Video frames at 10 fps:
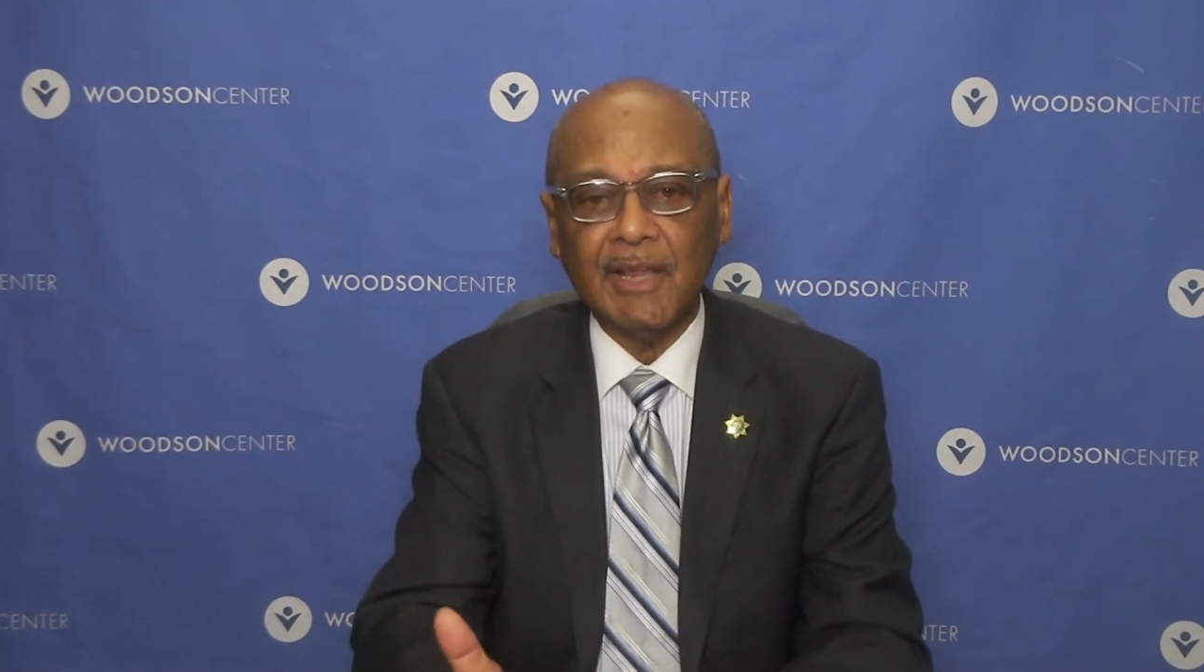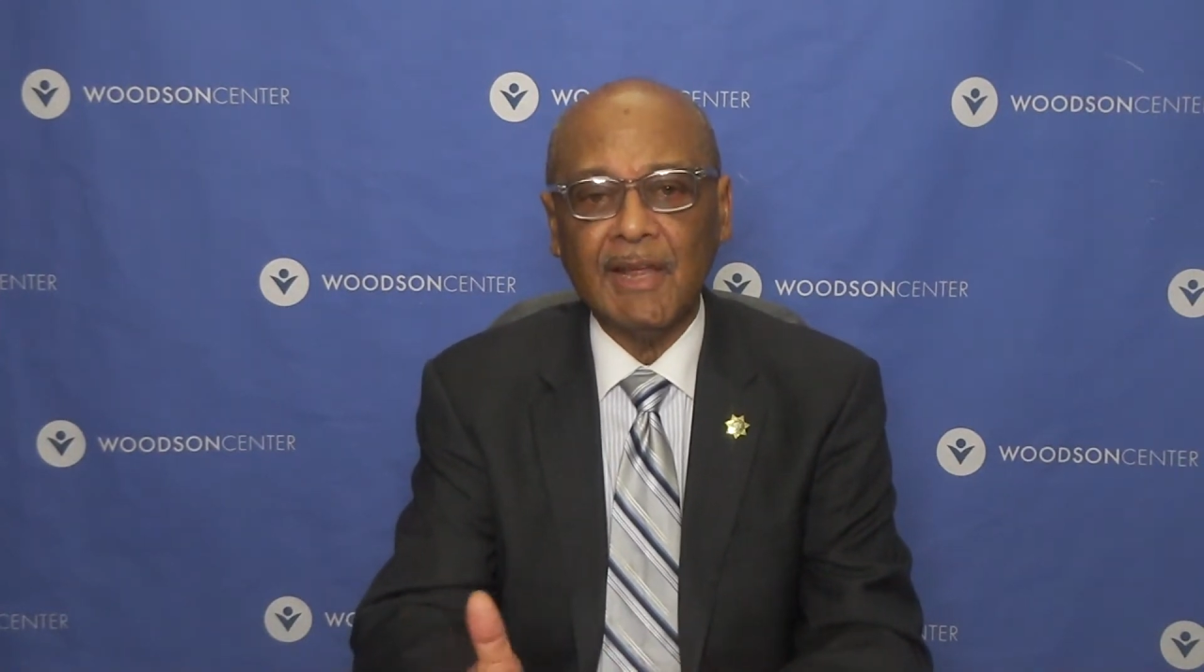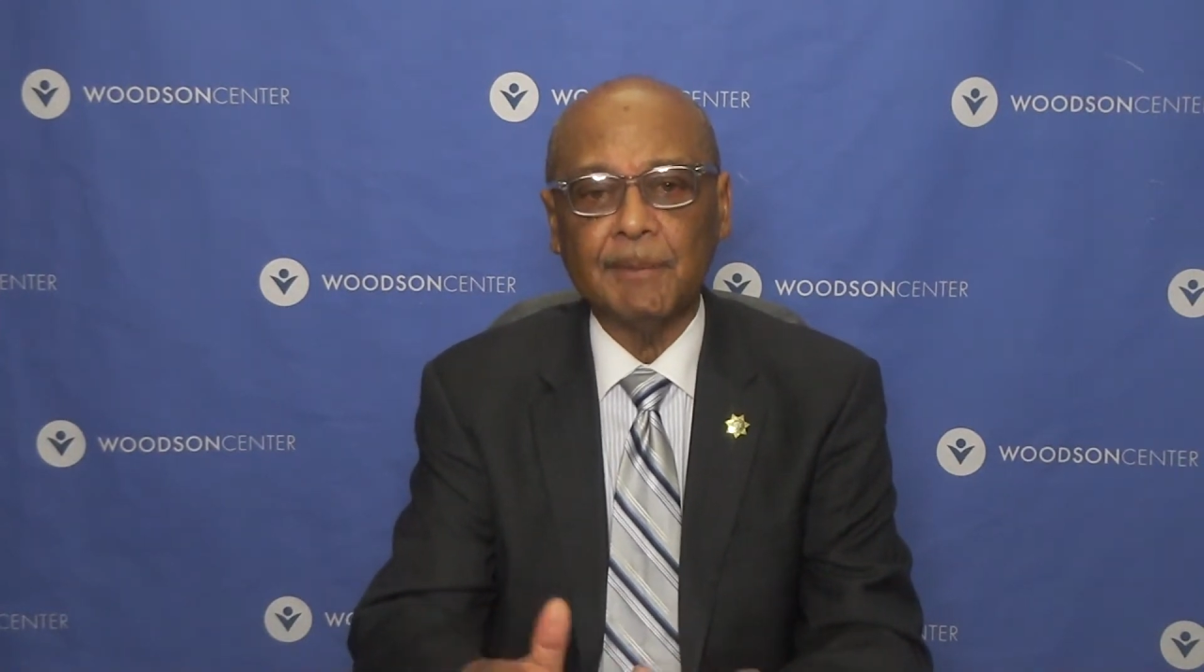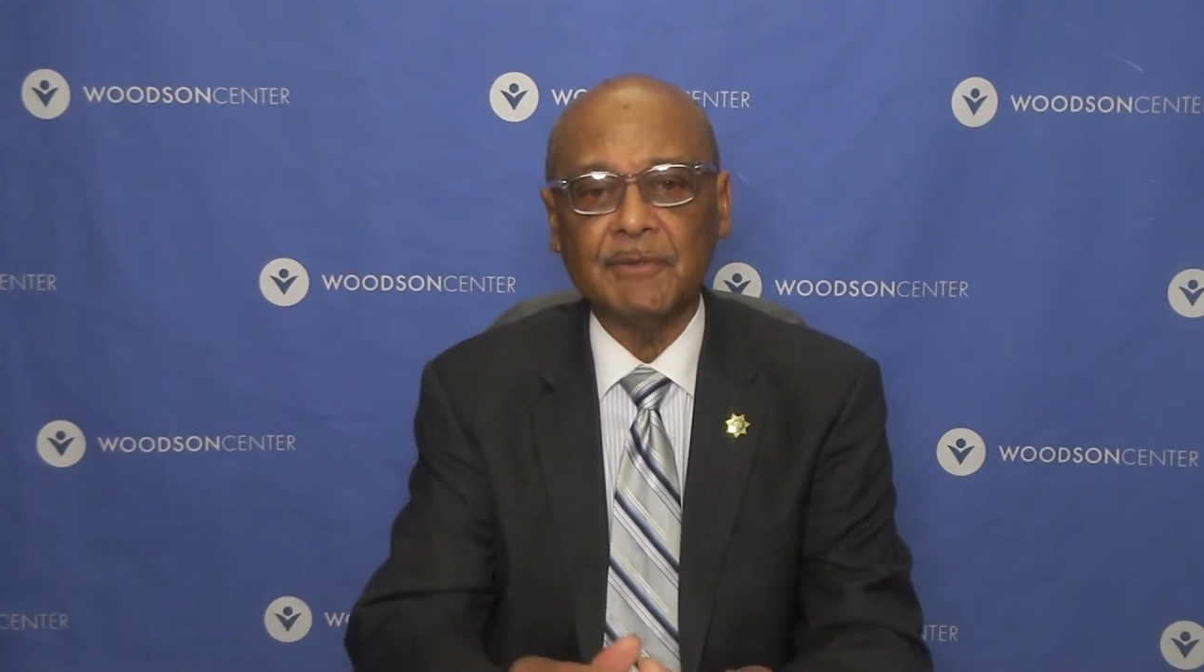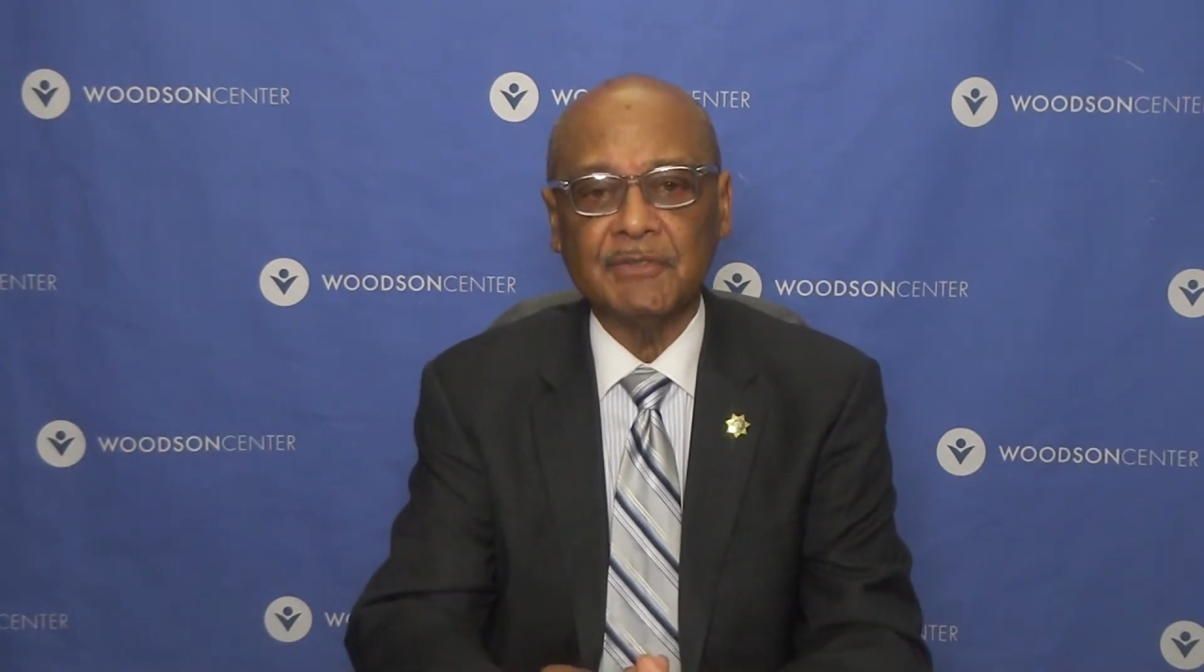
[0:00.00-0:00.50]

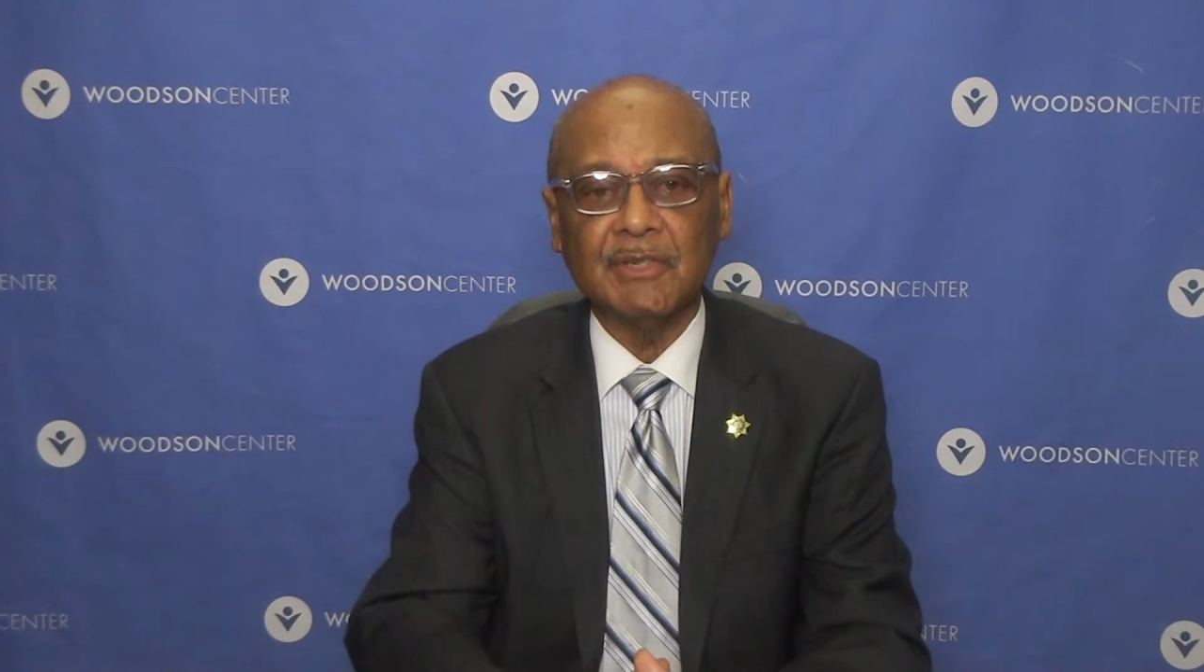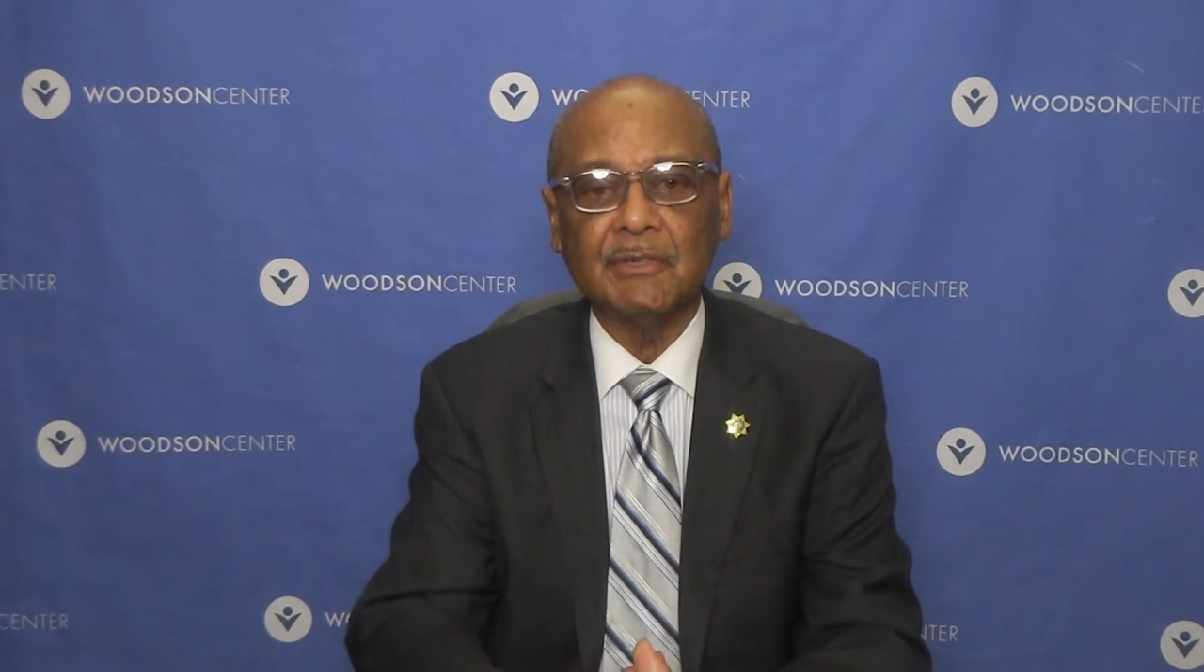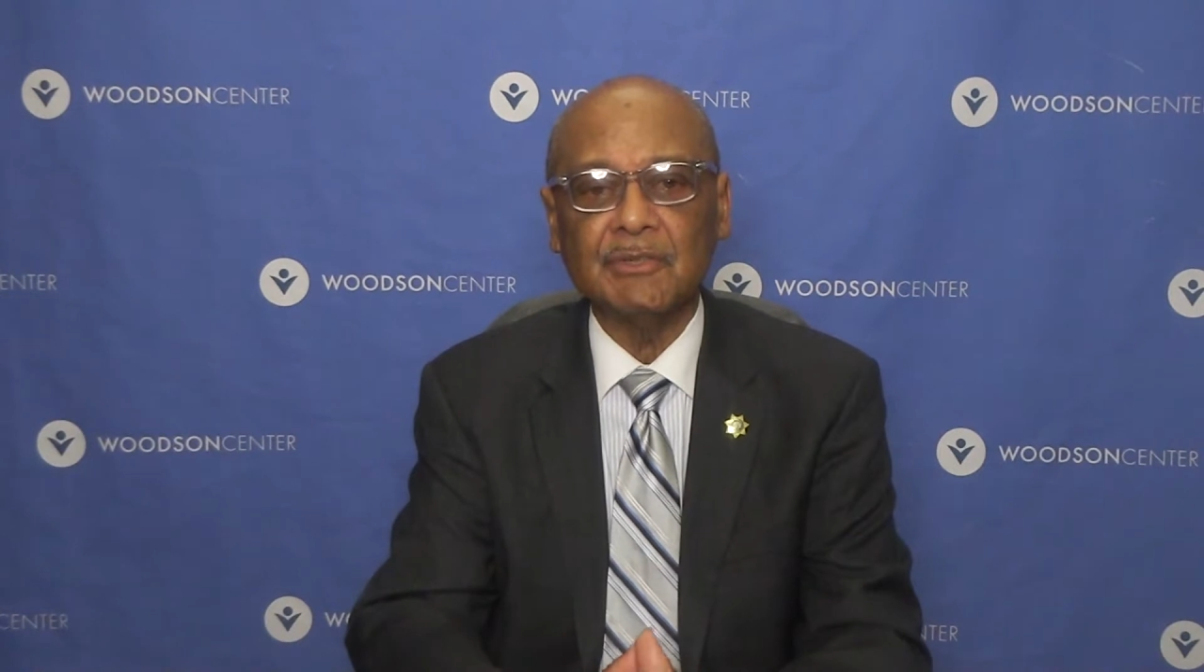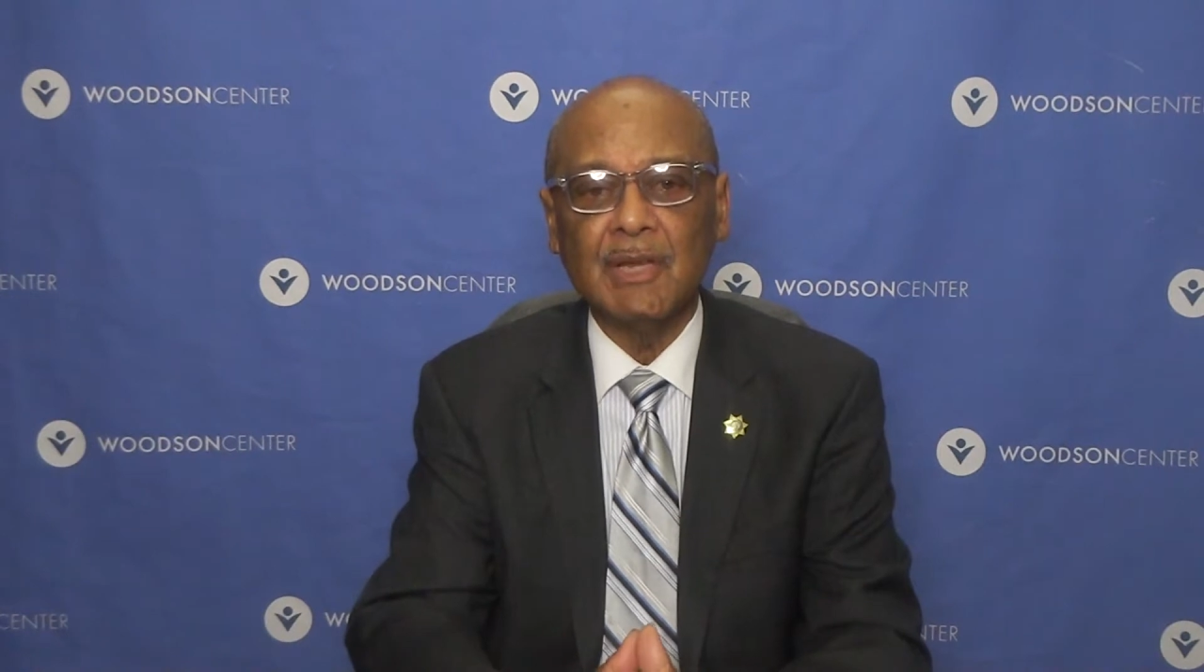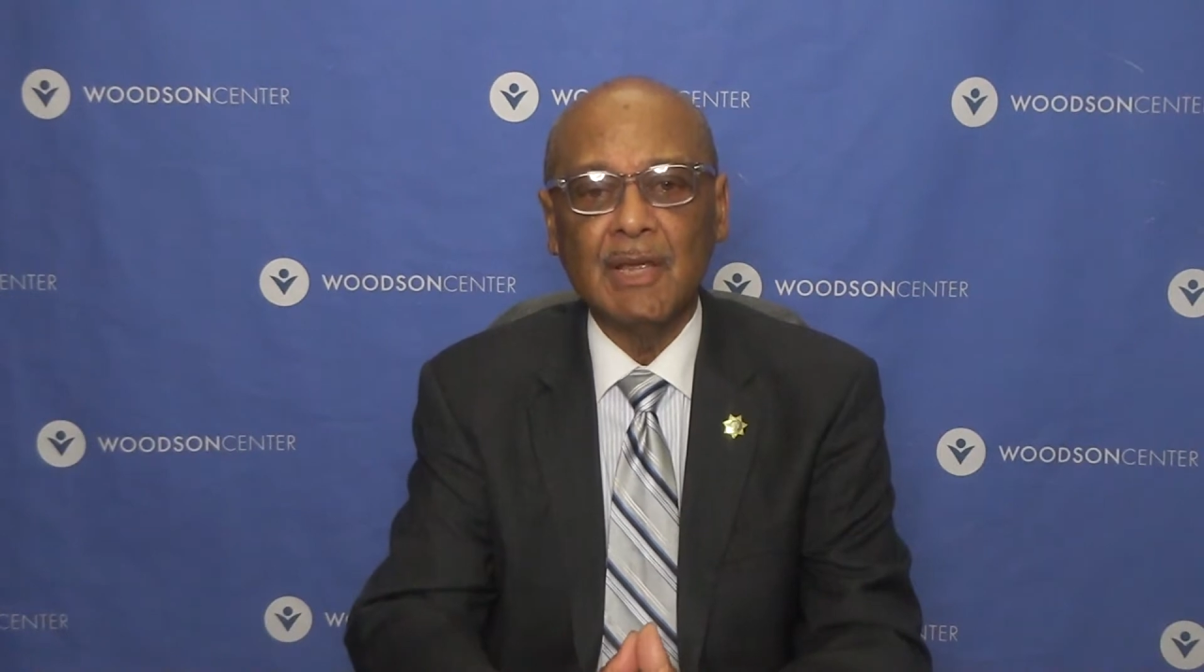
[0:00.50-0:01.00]

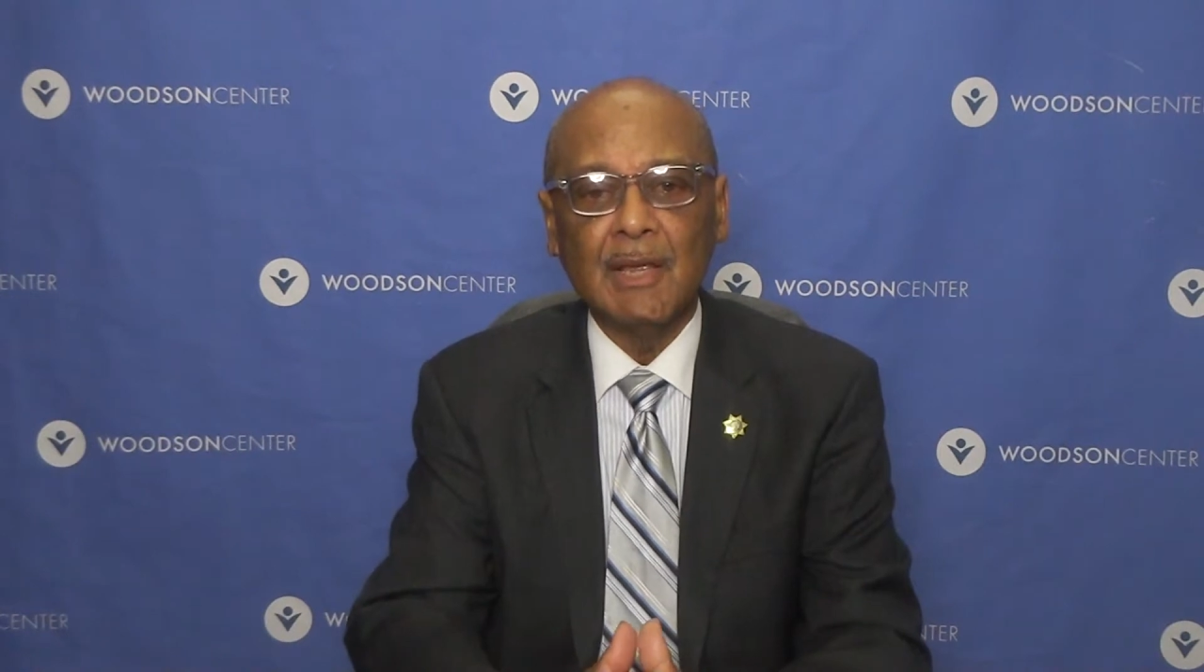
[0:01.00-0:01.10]
campuses,